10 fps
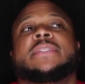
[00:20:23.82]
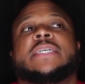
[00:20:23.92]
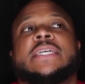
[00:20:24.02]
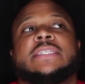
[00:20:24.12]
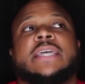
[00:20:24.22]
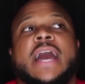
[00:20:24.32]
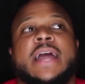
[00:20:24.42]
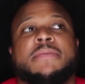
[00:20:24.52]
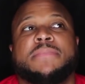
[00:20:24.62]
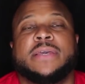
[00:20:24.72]
He's
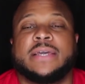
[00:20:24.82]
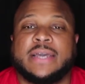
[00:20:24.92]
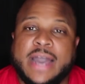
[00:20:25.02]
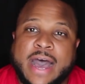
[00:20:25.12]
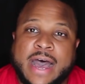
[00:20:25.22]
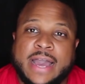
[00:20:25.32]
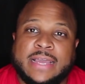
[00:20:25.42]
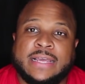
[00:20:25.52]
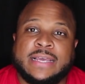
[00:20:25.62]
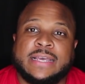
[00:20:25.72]
gotta be a
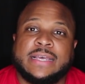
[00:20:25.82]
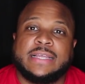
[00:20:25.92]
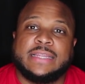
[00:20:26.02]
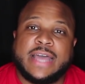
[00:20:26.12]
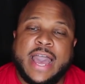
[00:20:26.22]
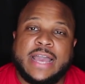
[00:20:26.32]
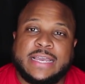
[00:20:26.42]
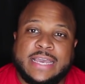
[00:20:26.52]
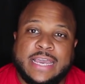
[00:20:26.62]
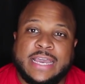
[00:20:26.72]
guy
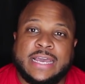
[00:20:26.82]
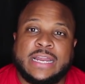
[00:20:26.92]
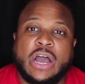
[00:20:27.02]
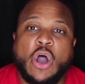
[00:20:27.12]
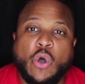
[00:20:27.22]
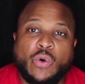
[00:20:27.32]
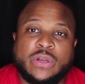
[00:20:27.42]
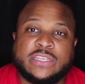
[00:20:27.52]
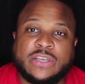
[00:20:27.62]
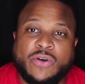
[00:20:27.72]
that can
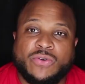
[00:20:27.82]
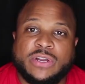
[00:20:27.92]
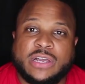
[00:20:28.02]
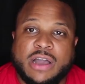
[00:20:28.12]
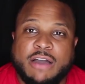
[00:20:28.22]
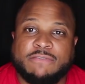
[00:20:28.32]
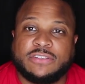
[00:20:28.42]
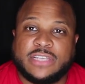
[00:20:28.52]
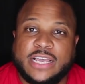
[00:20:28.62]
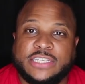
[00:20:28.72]
hold his own in a
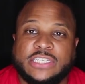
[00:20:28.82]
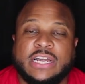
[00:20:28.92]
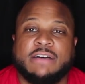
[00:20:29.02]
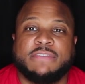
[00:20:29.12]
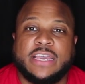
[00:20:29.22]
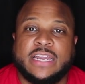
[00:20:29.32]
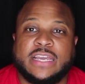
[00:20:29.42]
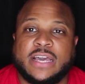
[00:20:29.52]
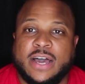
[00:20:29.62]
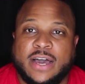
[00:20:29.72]
conversation of
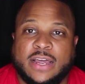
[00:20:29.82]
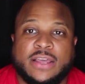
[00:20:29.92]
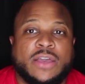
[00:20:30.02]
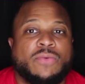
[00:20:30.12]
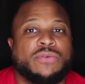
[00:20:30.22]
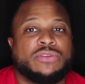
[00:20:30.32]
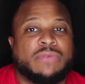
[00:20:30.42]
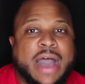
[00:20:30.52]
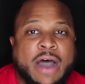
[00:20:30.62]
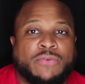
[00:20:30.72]
any kind. When
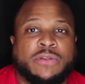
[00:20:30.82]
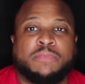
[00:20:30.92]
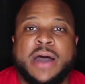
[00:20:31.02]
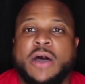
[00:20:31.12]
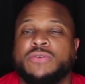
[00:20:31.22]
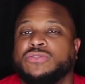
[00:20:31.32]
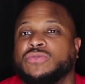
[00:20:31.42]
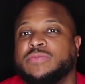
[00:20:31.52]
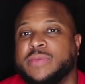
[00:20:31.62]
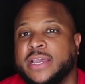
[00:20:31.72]
you out and about,
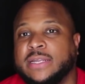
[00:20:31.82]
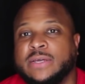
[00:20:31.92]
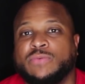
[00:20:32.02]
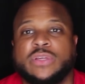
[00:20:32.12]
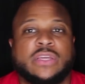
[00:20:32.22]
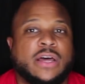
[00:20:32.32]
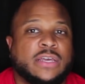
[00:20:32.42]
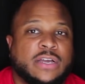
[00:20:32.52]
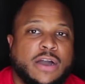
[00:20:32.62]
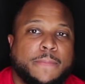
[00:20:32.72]
you mingling with
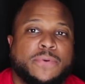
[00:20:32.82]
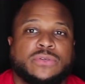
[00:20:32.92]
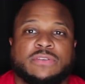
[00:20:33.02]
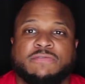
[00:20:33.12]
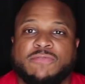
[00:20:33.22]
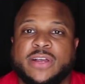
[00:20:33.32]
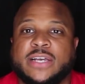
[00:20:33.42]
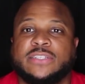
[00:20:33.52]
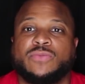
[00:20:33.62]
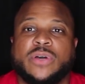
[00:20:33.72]
other couples or
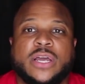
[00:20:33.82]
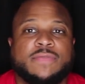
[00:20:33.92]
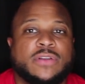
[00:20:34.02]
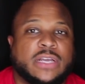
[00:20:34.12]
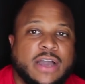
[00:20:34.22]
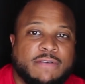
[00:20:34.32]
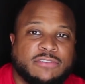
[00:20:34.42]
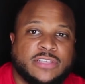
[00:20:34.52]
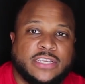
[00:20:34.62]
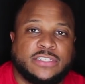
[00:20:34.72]
friends or whatever, the
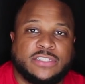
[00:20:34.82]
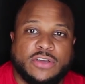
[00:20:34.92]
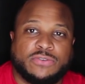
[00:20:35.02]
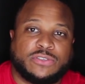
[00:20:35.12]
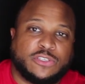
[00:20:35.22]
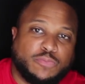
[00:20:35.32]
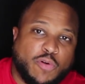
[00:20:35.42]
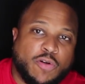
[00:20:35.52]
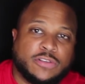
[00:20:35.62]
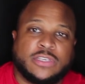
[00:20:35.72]
conversation turns to
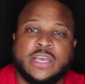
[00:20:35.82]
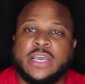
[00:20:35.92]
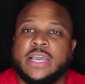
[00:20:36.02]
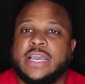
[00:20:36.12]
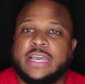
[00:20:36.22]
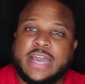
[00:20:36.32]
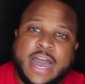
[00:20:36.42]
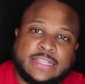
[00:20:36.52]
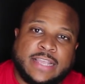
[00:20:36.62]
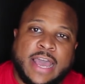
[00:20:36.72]
sports. He
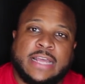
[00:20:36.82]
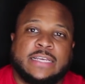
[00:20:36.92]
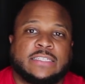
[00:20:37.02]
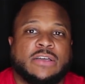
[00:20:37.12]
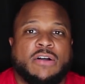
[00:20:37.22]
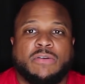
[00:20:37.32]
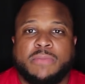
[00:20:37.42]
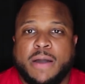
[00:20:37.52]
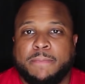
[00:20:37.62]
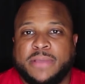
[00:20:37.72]
got that. He can talk
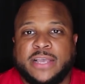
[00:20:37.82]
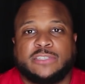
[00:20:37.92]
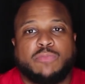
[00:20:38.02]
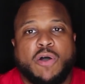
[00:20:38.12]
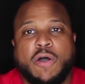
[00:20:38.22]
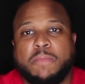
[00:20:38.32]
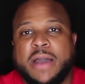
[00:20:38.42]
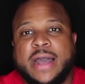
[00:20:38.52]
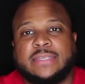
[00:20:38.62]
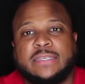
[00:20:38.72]
about baseball,
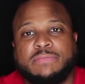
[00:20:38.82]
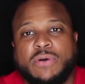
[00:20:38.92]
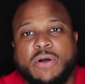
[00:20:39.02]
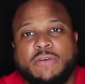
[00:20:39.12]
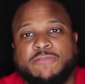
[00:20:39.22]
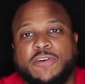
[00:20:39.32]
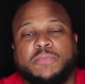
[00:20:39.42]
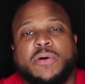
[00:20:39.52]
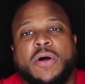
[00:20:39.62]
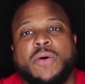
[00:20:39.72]
basketball,
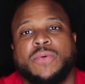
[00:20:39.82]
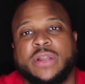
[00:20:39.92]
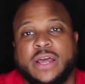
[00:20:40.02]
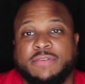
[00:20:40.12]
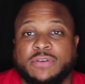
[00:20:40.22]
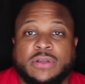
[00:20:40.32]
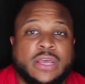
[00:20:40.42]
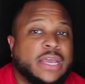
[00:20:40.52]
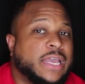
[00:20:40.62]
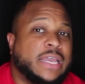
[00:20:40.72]
football, whatever.
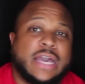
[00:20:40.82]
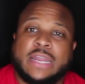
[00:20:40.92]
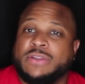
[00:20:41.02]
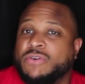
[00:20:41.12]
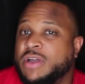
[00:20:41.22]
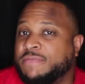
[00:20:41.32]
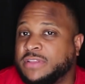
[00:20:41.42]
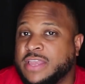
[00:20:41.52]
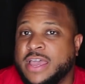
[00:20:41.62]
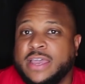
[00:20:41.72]
He ain't got to know
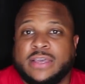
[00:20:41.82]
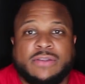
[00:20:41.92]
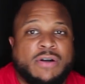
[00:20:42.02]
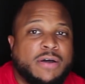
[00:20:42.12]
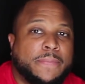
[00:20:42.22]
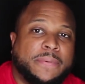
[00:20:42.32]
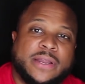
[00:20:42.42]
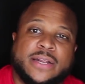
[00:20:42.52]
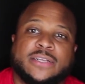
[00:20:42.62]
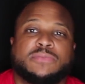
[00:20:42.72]
everything and all the
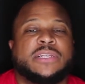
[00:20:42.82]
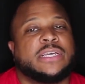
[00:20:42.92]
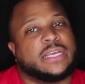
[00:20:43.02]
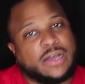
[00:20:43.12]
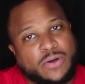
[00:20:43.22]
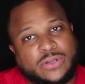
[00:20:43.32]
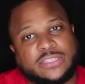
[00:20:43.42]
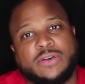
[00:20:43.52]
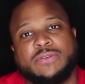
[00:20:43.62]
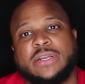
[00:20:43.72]
players, but he can hold
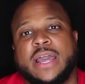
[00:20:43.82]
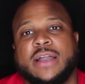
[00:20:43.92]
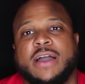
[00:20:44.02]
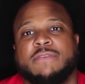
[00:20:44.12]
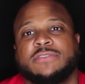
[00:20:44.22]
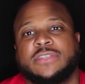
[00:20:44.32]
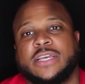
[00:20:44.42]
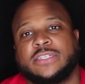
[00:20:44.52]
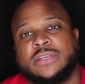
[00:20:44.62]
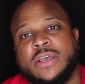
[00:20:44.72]
his own in that
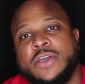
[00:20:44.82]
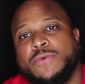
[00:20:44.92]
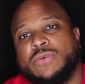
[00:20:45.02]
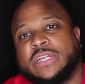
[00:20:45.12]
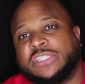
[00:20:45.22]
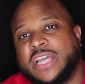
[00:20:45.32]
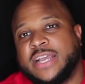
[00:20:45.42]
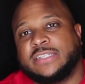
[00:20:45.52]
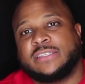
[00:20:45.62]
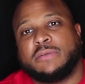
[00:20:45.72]
conversation. When it
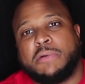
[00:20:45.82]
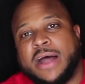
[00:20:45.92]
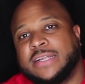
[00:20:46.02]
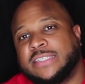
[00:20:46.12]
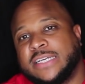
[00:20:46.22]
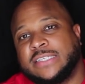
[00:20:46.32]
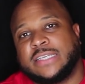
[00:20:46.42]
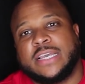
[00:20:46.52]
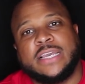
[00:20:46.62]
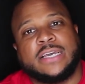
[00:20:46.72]
changes to
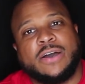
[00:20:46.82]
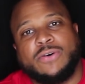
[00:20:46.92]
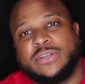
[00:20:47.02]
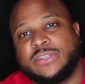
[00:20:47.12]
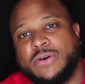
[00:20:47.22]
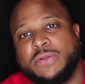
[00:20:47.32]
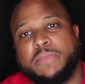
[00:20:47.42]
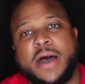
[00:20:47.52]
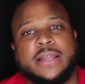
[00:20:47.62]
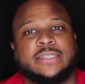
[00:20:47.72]
politics, he can hold his own in
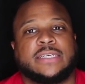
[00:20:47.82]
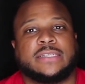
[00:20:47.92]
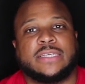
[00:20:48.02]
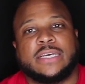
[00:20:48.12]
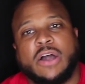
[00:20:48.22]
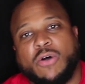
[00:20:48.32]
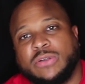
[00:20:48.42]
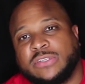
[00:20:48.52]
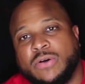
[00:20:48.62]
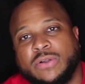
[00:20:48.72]
politics. He can
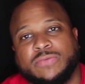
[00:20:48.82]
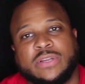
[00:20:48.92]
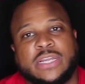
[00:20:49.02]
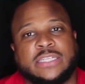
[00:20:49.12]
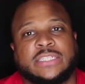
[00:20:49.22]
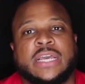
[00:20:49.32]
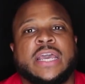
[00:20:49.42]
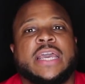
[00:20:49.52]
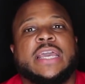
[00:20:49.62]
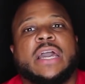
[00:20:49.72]
hold his own in religion.
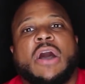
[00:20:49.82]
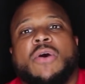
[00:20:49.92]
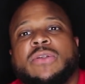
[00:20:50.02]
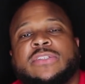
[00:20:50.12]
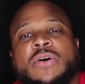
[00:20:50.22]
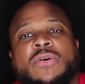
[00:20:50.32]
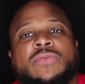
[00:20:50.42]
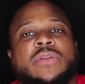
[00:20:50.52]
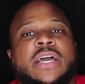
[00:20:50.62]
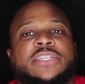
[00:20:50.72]
He can hold his own
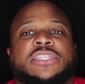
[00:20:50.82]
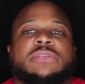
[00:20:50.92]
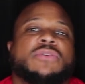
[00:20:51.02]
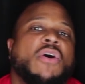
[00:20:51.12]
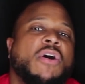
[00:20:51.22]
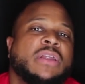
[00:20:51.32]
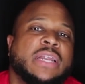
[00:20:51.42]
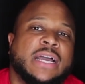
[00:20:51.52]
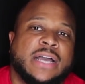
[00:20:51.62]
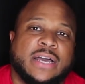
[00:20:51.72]
in relationships. All of
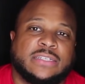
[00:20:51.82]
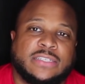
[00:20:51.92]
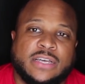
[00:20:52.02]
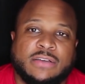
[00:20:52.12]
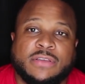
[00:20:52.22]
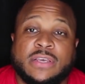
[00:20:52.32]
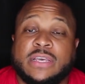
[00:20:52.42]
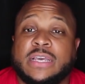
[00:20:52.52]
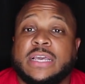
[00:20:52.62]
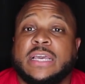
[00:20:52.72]
that kind of stuff,
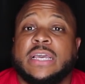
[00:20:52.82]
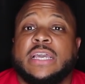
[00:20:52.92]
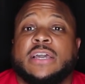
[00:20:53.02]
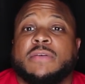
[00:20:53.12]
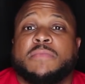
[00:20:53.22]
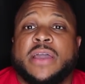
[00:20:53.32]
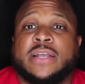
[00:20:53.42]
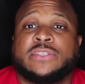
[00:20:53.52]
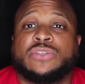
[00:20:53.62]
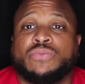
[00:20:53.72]
he
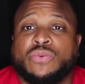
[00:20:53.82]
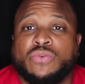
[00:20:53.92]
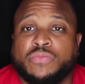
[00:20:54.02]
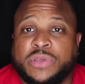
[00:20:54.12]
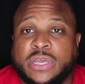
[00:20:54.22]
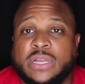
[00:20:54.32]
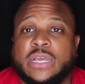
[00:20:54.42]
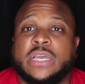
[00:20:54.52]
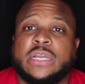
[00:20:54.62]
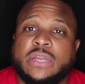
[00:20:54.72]
commands the room in.
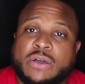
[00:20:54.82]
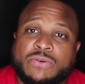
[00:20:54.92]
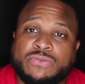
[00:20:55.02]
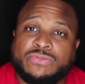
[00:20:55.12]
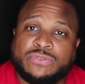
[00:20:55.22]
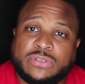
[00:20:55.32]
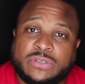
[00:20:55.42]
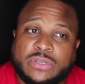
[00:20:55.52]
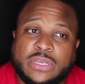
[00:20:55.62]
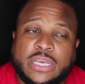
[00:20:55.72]
He knows.
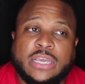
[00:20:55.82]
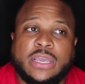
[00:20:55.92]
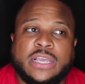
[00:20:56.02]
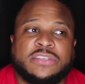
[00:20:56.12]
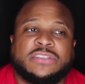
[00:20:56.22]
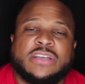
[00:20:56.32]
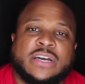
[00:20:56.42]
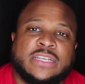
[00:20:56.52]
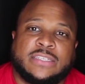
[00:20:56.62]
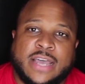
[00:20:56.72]
He
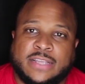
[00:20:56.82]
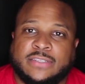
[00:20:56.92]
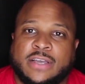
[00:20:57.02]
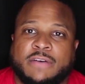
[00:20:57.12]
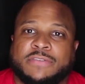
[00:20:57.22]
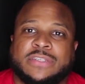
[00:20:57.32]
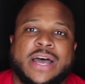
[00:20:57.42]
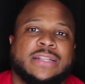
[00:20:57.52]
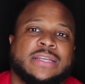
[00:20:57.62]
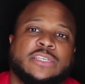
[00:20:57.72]
studies that stuff. It's
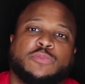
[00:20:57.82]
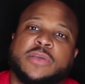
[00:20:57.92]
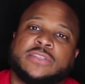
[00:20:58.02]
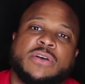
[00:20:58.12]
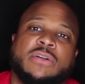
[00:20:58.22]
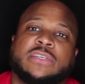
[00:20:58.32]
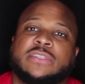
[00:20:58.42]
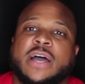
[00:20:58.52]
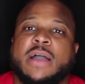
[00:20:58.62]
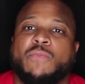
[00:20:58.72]
not that he spends all his
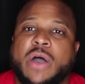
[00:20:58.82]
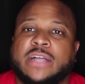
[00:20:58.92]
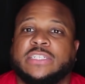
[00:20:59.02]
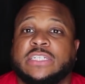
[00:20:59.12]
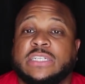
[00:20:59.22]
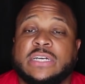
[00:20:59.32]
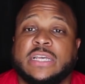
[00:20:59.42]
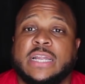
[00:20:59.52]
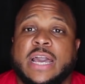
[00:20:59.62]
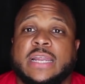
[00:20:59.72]
time watching and
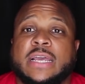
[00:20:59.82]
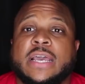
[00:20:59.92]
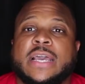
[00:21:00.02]
looking at it.